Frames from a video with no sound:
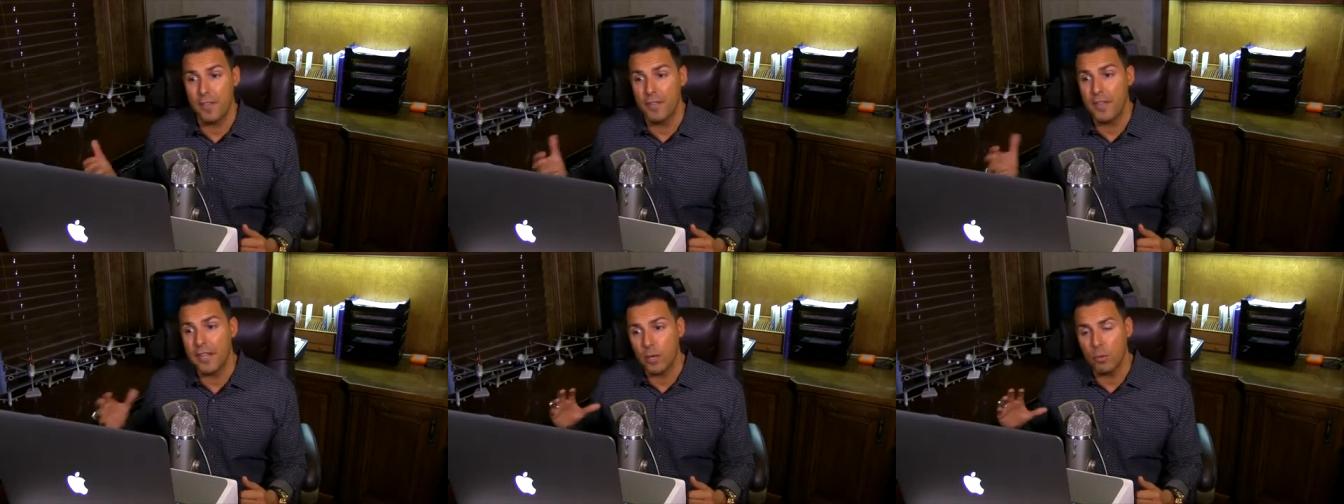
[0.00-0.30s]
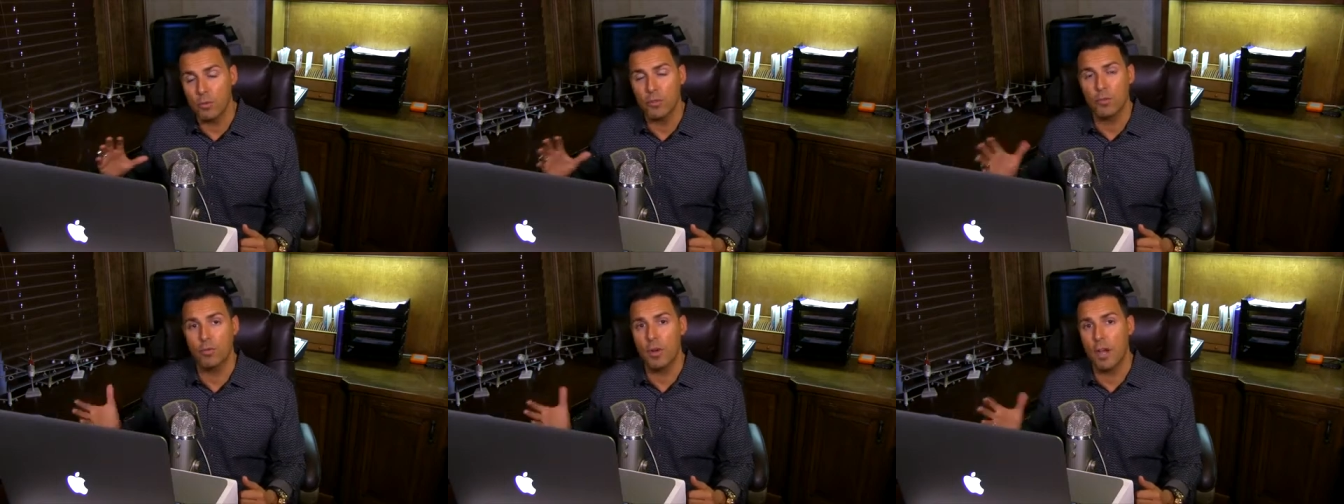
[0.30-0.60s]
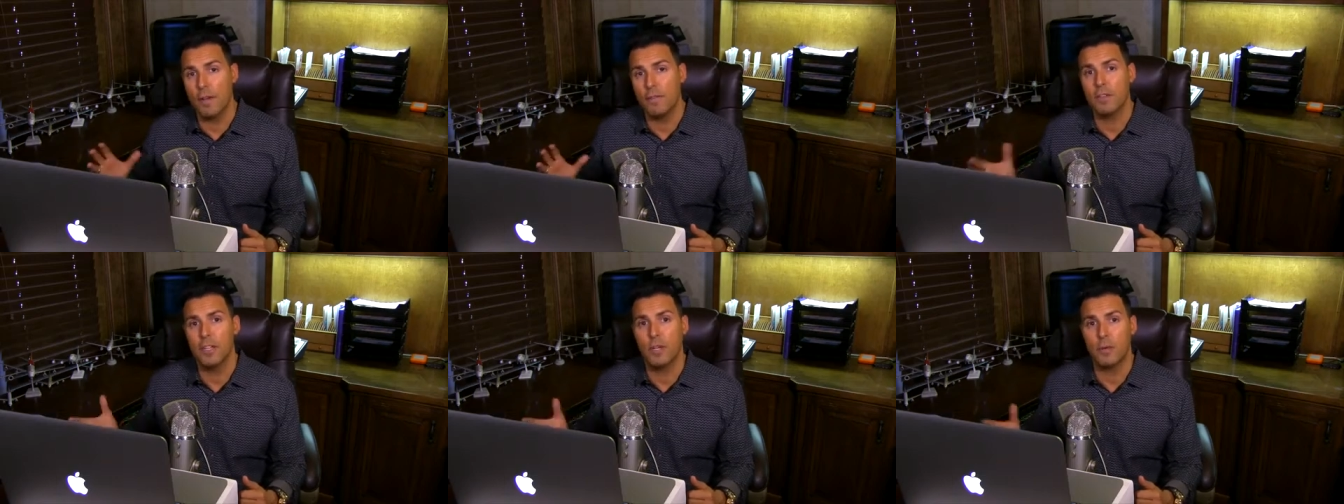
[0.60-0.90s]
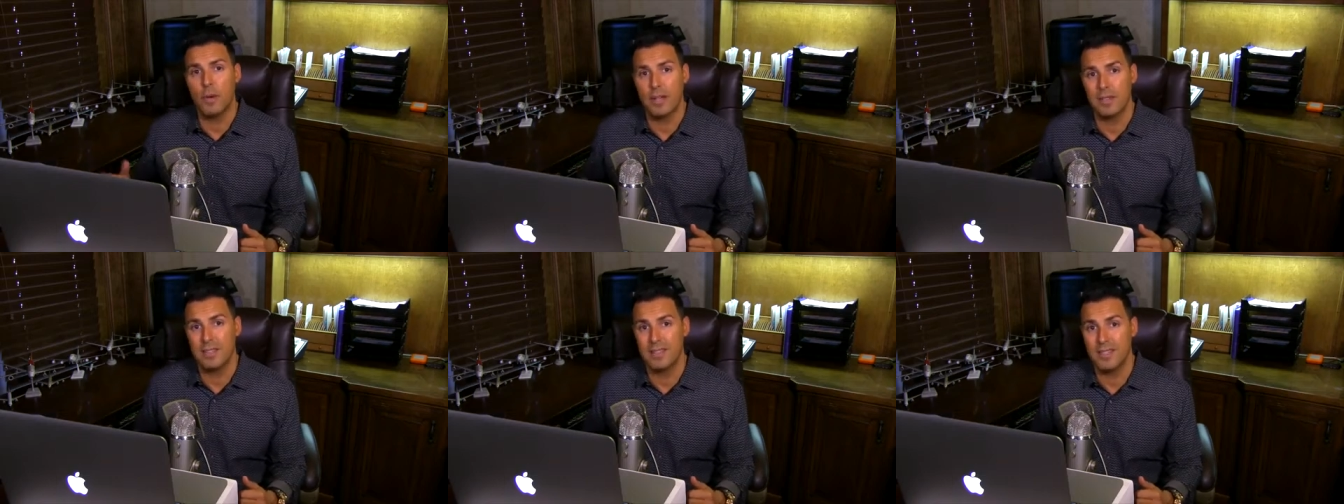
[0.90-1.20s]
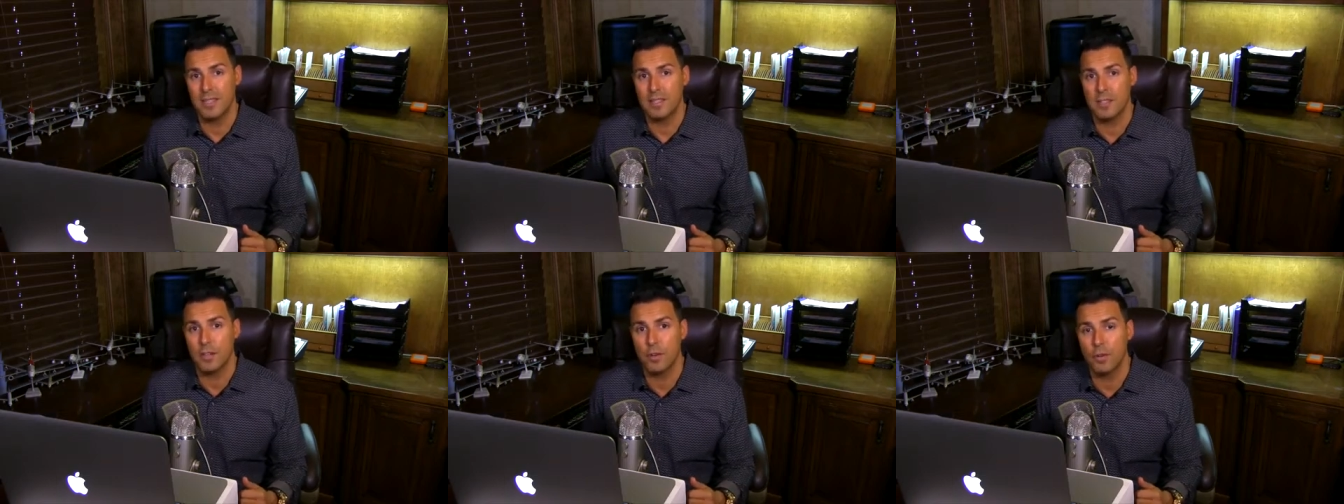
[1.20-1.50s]
I think it was roughly around
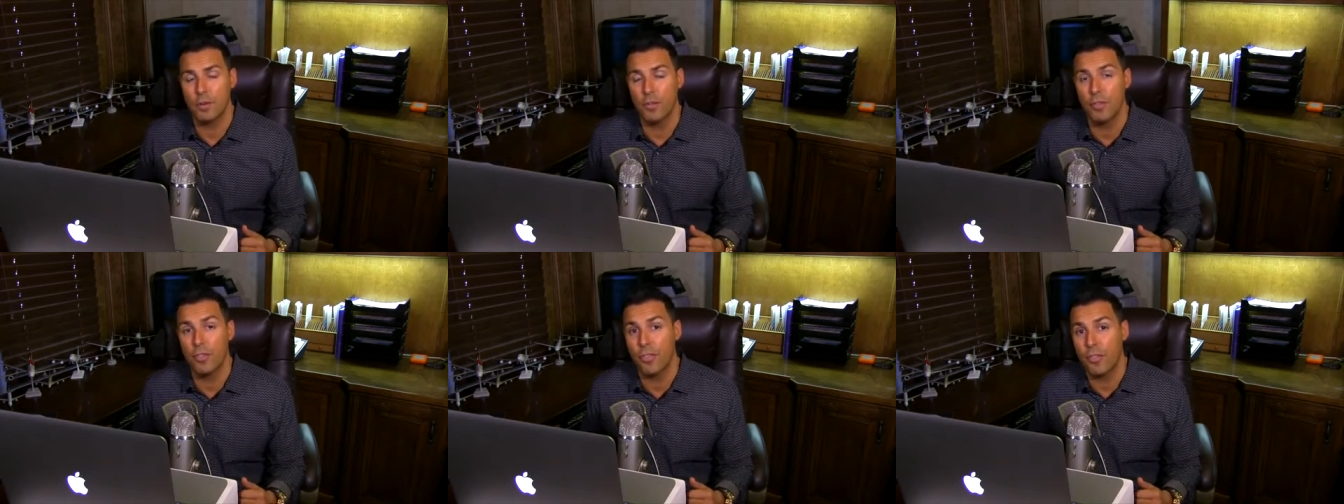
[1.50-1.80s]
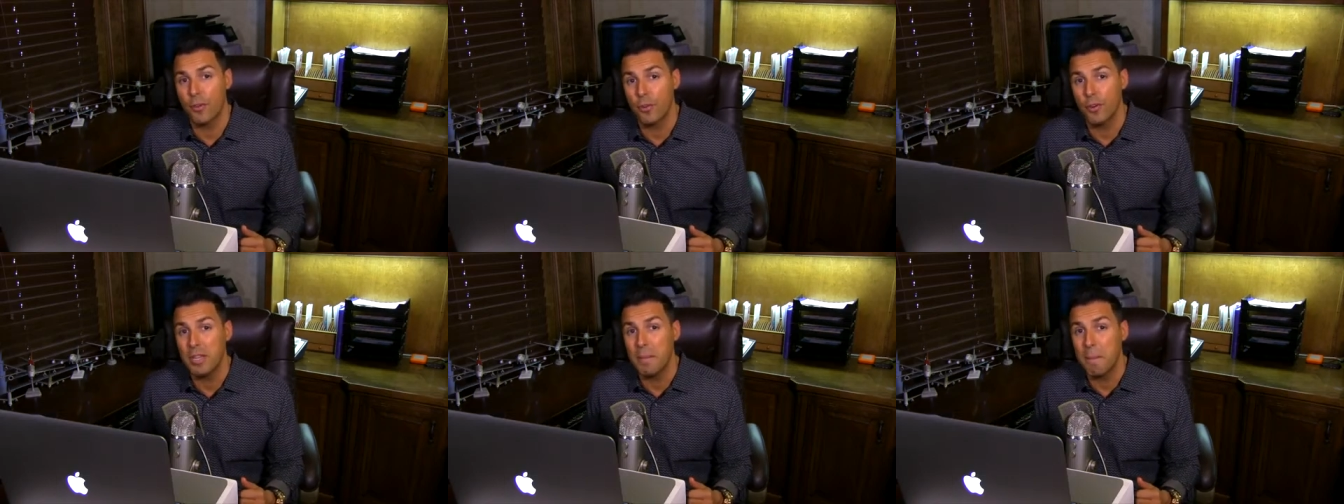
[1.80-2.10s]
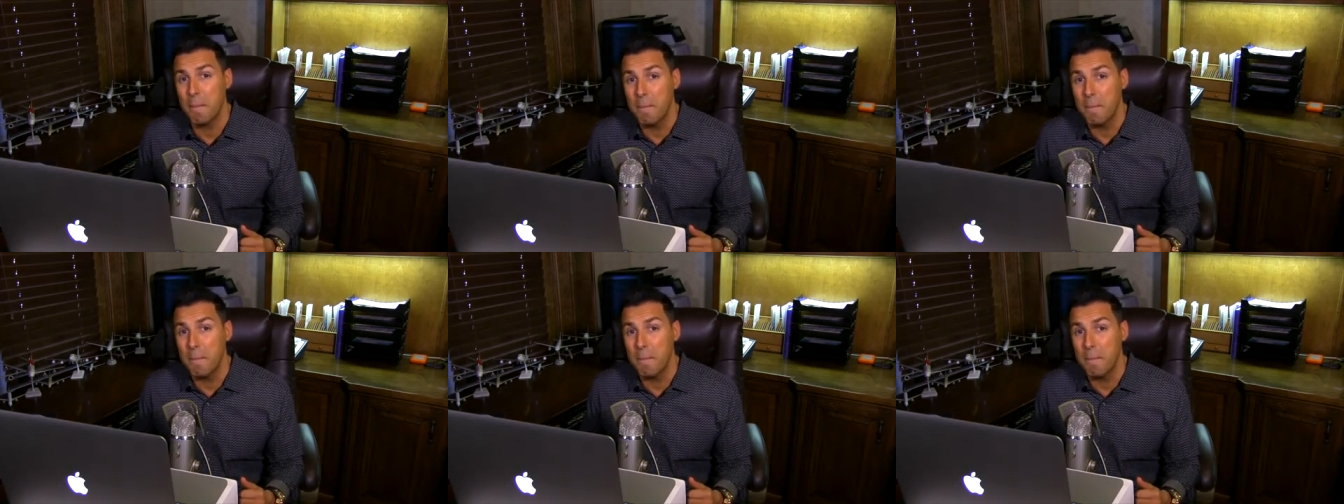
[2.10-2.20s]
630